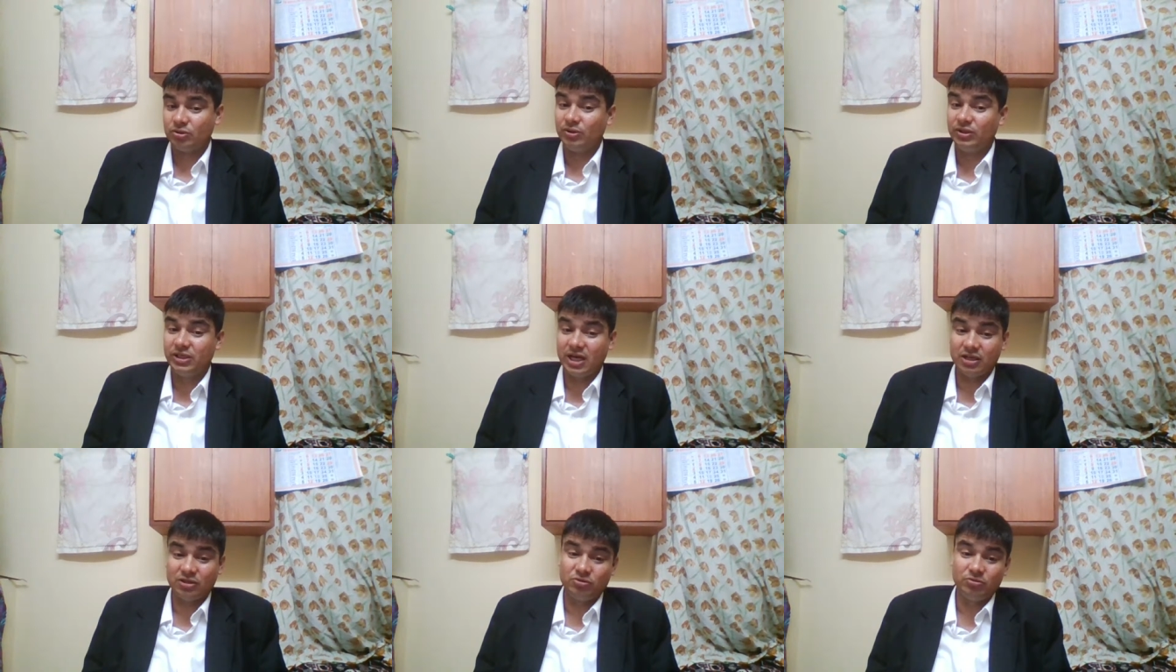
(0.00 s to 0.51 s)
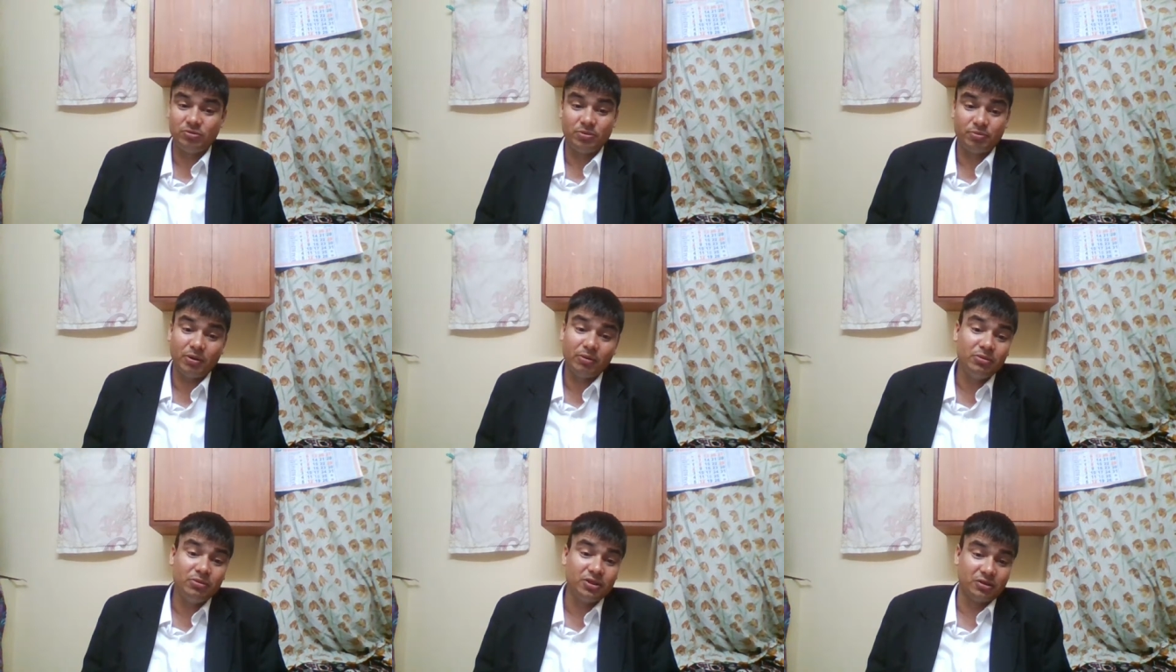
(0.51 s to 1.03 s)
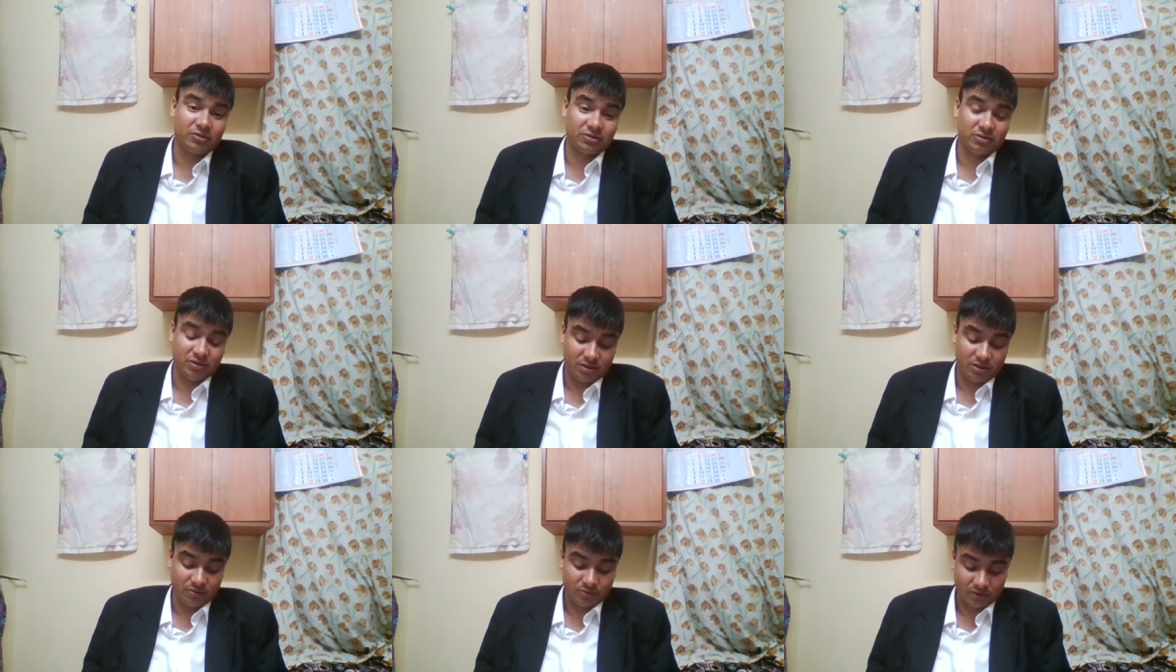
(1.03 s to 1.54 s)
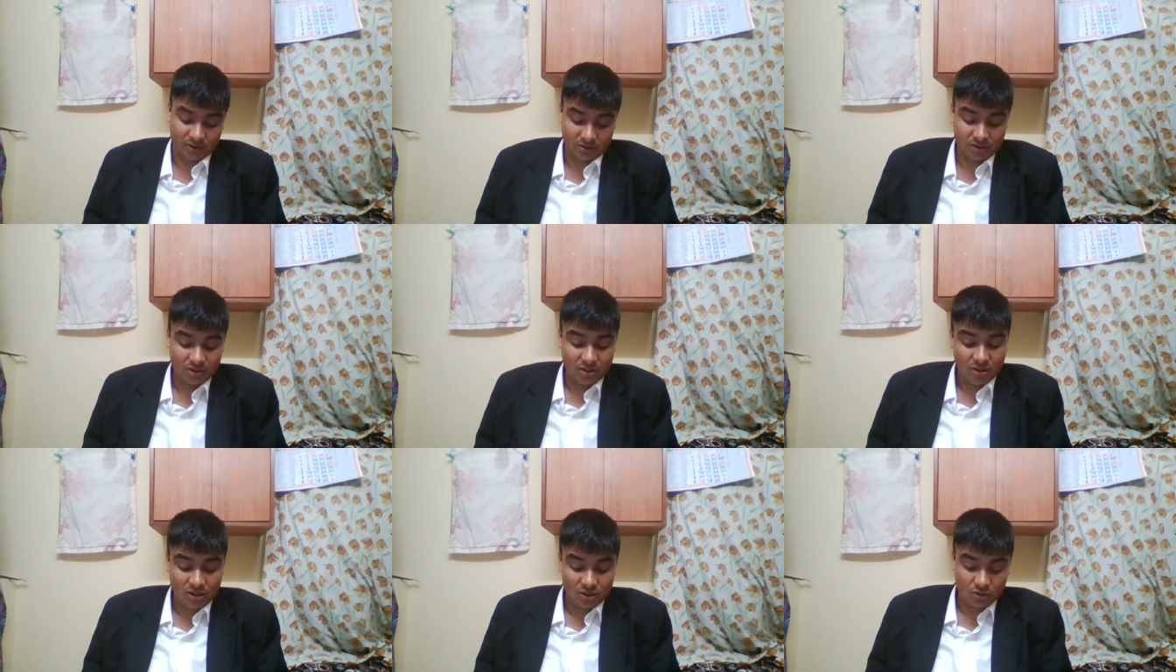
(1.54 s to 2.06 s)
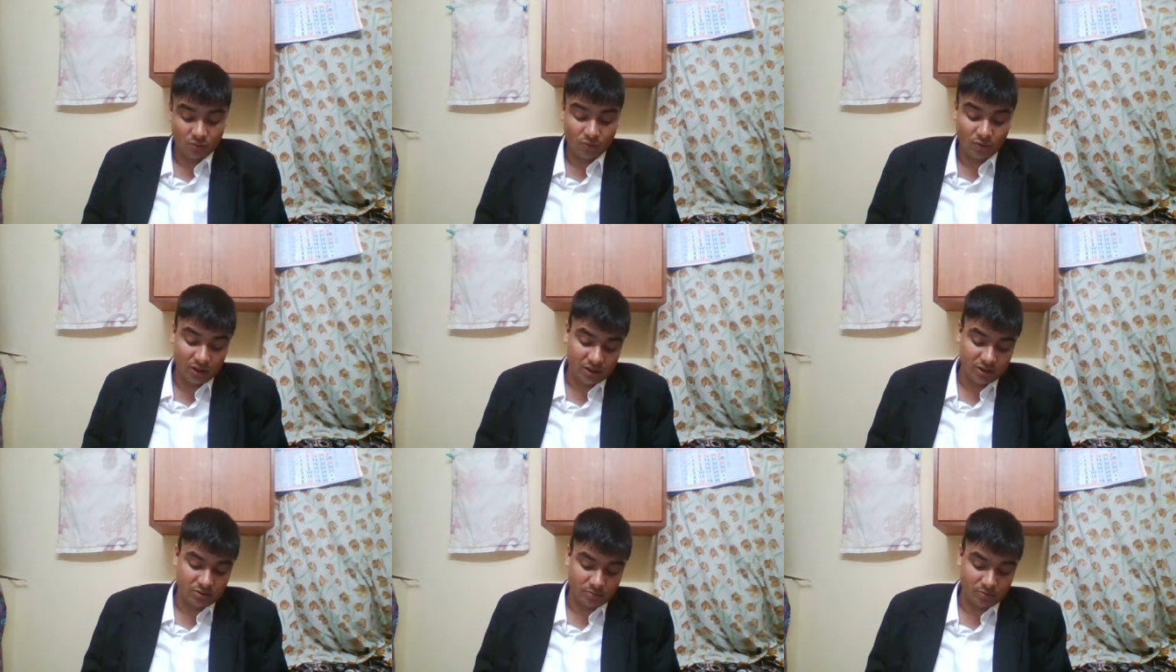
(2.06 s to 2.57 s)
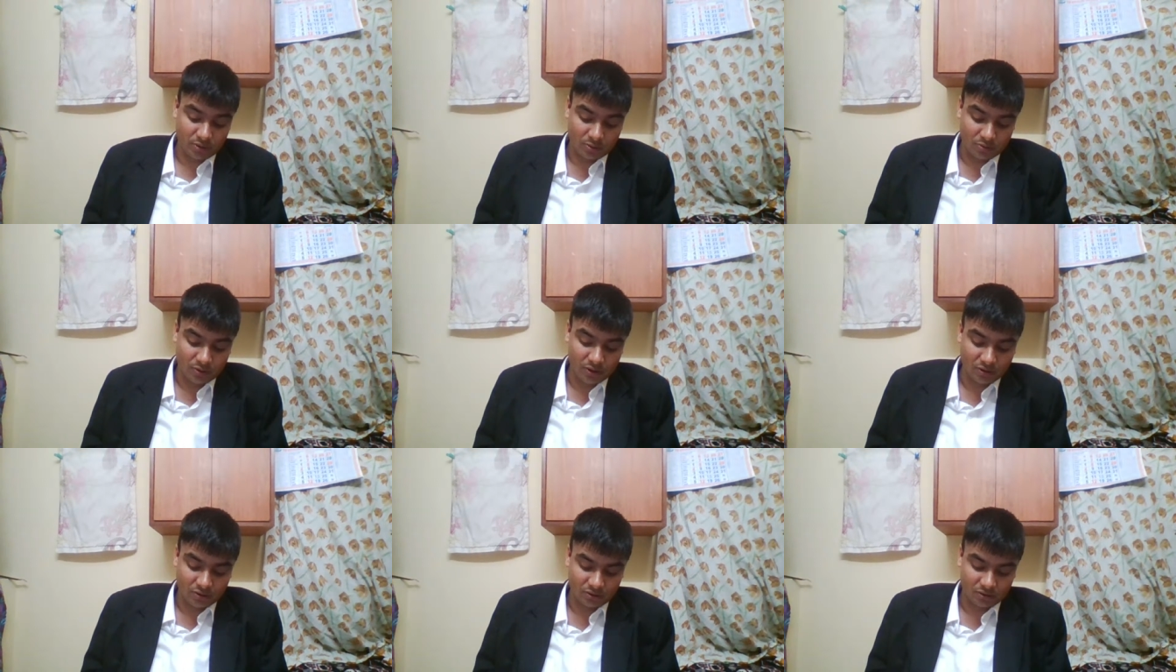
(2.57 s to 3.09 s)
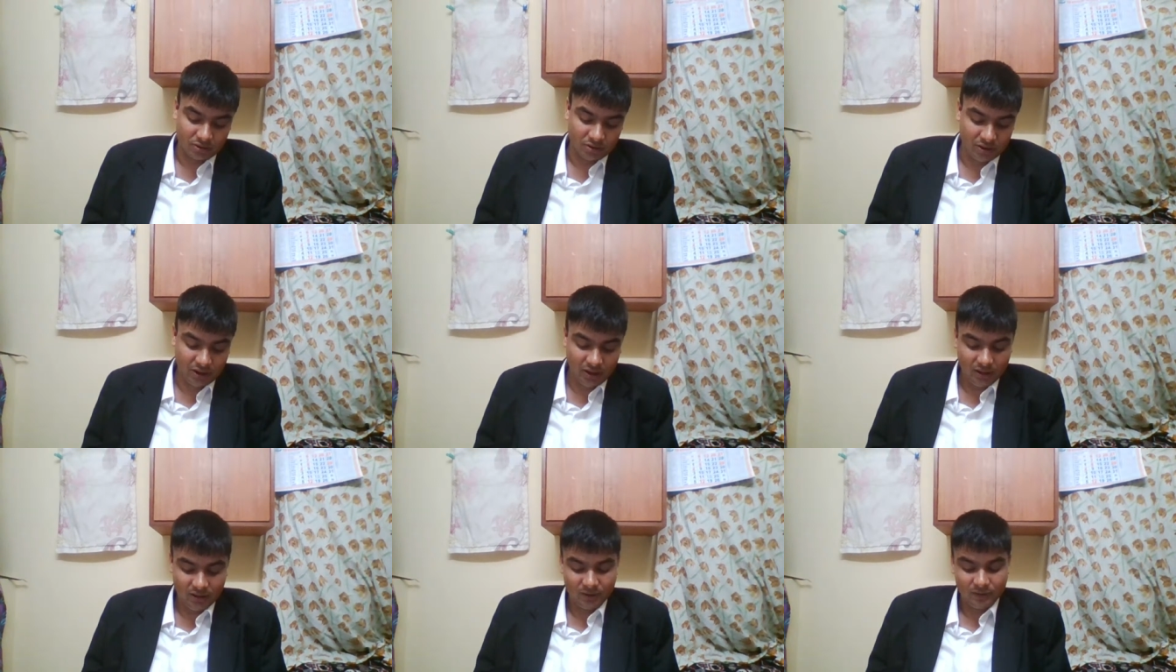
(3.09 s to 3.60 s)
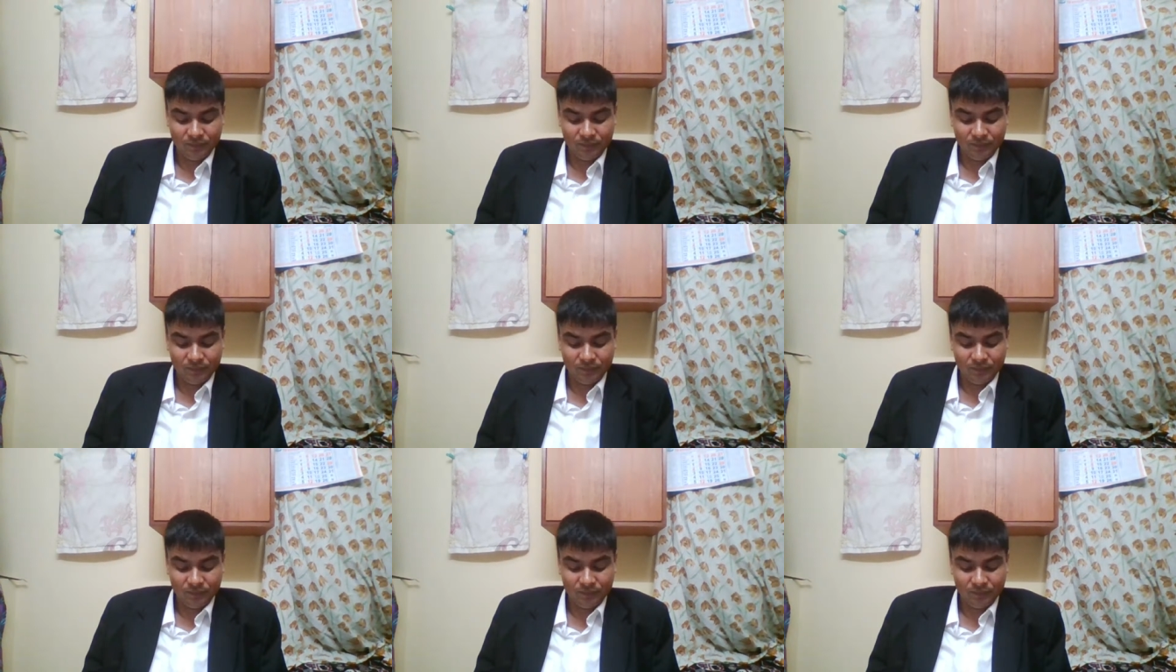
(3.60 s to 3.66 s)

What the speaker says: So it has to be public authority first. So what is a public authority?